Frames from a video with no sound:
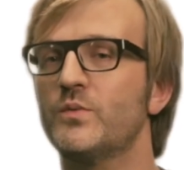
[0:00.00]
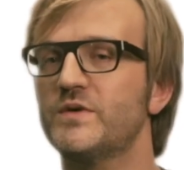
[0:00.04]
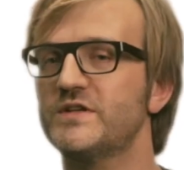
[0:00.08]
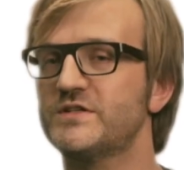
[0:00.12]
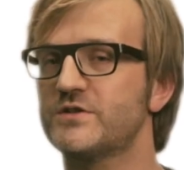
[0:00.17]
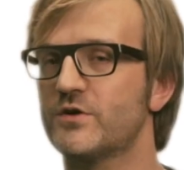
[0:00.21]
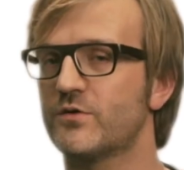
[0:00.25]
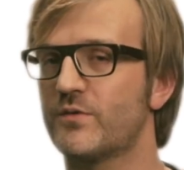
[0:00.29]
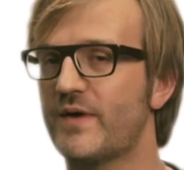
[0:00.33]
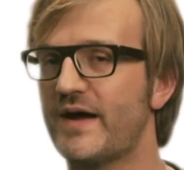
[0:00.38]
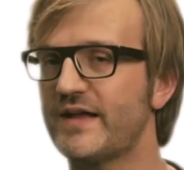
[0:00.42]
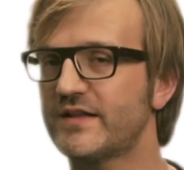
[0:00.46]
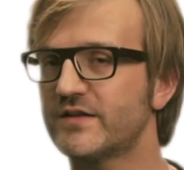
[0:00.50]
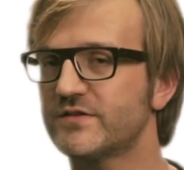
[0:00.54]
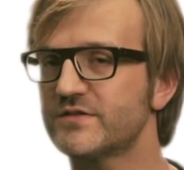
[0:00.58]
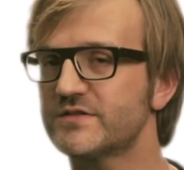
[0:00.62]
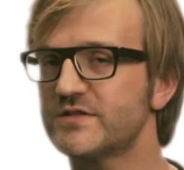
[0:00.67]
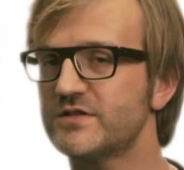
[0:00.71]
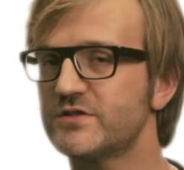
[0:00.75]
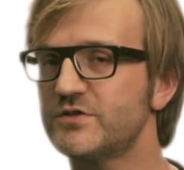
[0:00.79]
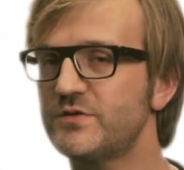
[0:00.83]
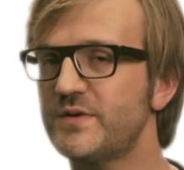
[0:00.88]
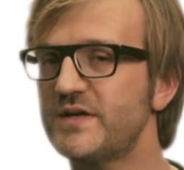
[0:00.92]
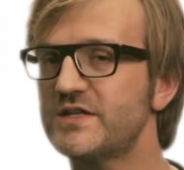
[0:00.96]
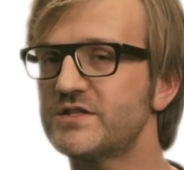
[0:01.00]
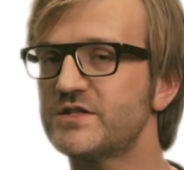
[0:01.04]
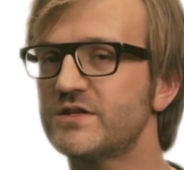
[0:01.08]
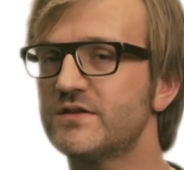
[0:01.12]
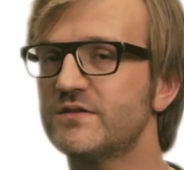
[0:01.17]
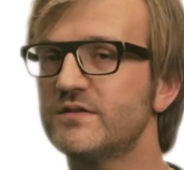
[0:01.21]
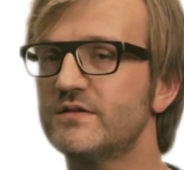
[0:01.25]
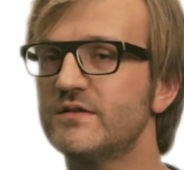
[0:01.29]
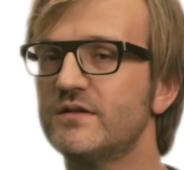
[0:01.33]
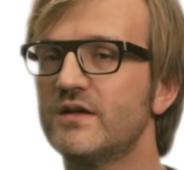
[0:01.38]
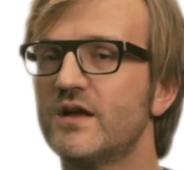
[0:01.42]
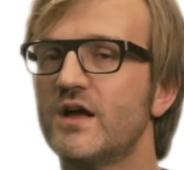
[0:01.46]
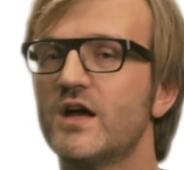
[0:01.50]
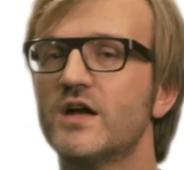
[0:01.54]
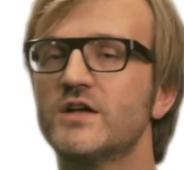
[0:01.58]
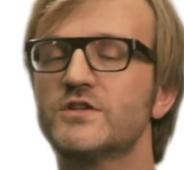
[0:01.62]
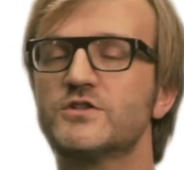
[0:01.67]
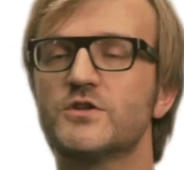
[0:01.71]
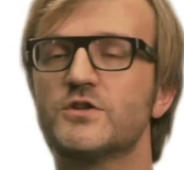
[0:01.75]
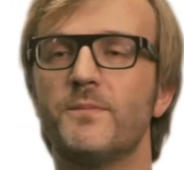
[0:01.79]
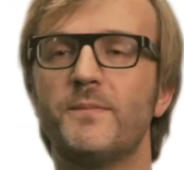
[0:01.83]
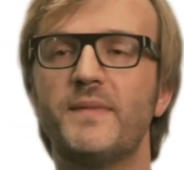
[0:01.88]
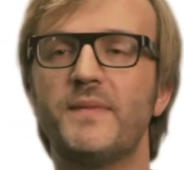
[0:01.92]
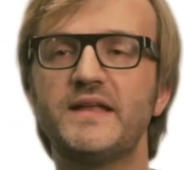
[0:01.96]
With the right concentration,
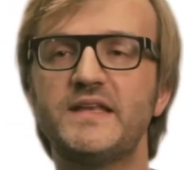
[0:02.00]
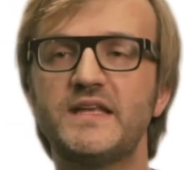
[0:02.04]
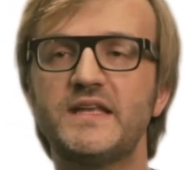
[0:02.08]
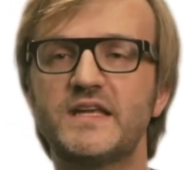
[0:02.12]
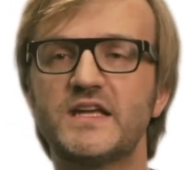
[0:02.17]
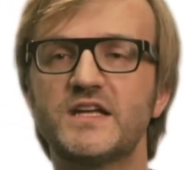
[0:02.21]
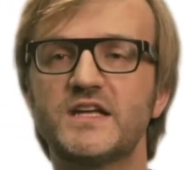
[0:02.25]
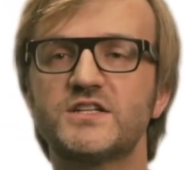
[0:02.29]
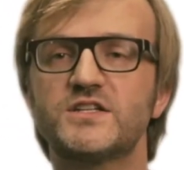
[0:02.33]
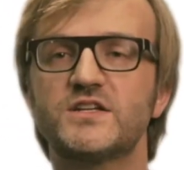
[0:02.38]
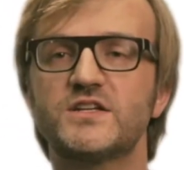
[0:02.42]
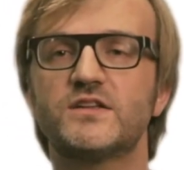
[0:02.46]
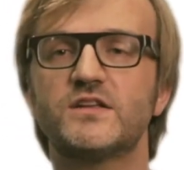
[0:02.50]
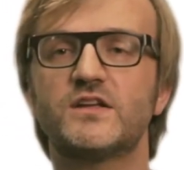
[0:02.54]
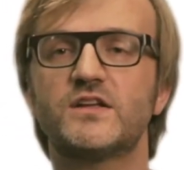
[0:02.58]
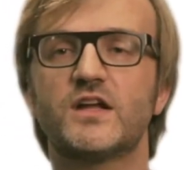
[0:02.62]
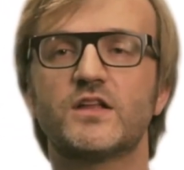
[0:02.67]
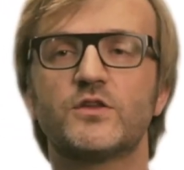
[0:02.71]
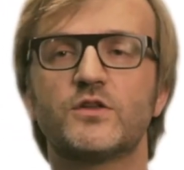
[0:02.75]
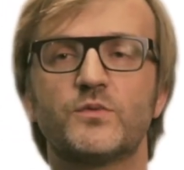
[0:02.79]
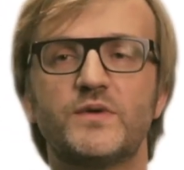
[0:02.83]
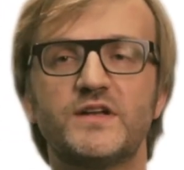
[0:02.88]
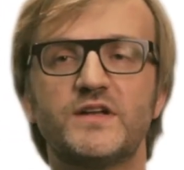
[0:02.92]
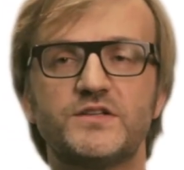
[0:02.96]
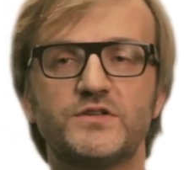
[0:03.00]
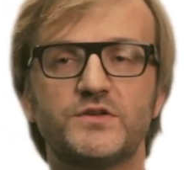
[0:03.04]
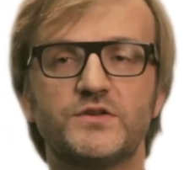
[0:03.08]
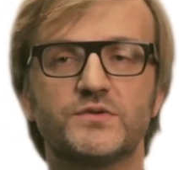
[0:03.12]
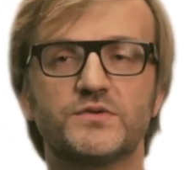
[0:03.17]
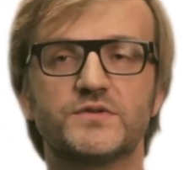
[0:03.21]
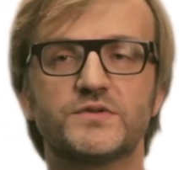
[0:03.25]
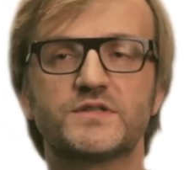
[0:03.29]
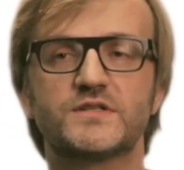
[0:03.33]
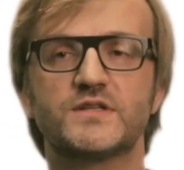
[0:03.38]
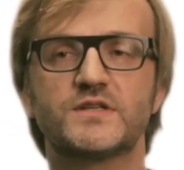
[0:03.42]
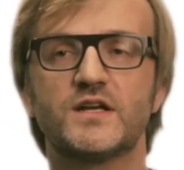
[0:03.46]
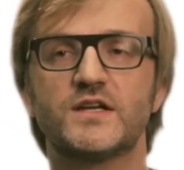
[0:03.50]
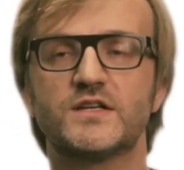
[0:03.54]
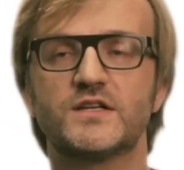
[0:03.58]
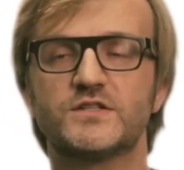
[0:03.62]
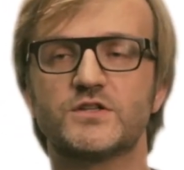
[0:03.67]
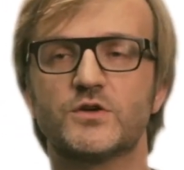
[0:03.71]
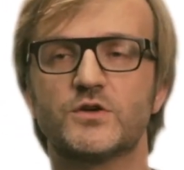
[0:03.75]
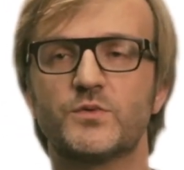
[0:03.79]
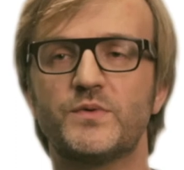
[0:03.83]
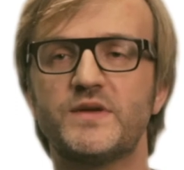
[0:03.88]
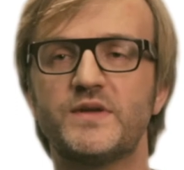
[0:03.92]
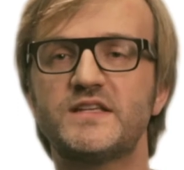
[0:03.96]
the medication can reduce
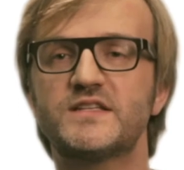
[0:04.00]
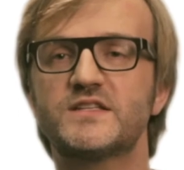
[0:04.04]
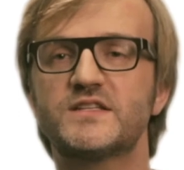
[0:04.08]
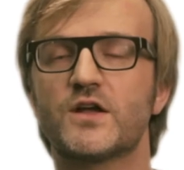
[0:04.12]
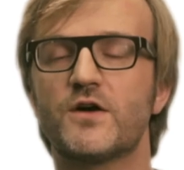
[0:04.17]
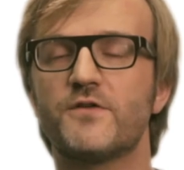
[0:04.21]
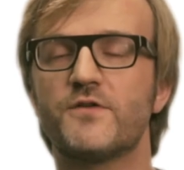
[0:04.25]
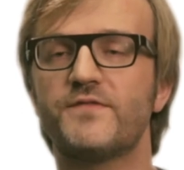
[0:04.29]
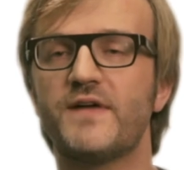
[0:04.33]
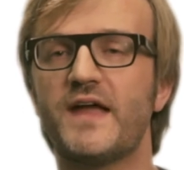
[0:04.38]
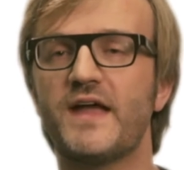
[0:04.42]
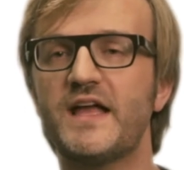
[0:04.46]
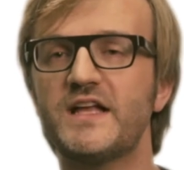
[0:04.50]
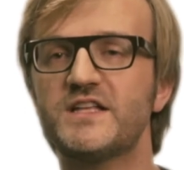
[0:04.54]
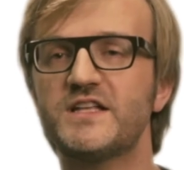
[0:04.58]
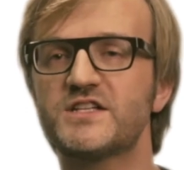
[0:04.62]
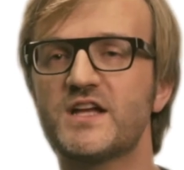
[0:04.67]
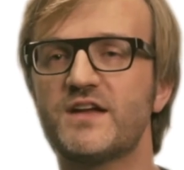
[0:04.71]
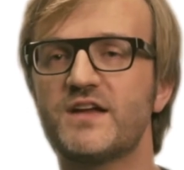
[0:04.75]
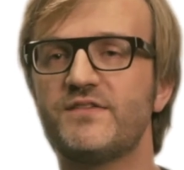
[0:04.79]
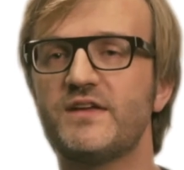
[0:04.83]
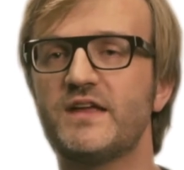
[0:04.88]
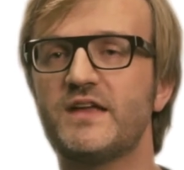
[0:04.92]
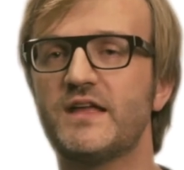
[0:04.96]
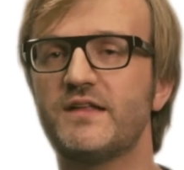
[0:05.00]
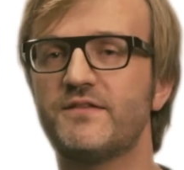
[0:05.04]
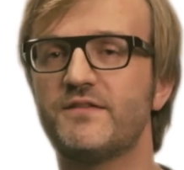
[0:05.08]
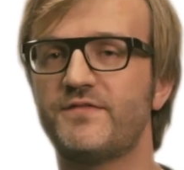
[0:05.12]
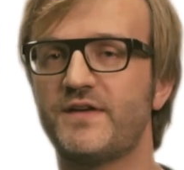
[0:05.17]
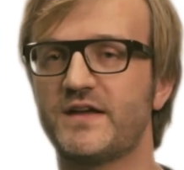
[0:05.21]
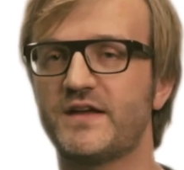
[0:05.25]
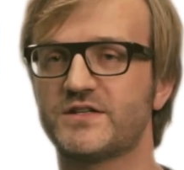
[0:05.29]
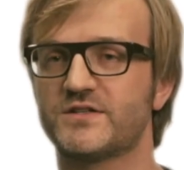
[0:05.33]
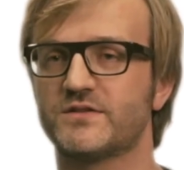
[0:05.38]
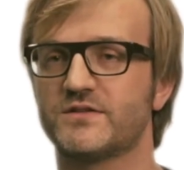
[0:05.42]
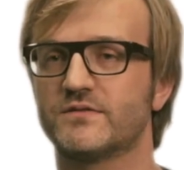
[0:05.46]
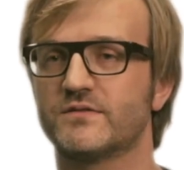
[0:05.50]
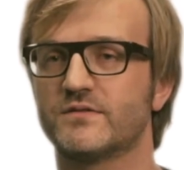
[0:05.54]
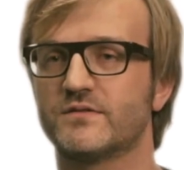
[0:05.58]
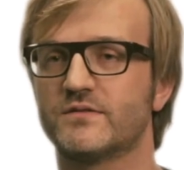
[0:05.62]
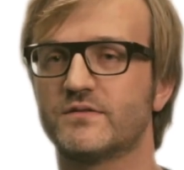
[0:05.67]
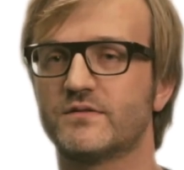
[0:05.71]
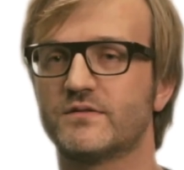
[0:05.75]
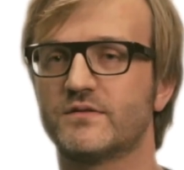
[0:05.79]
the risk of HIV infection.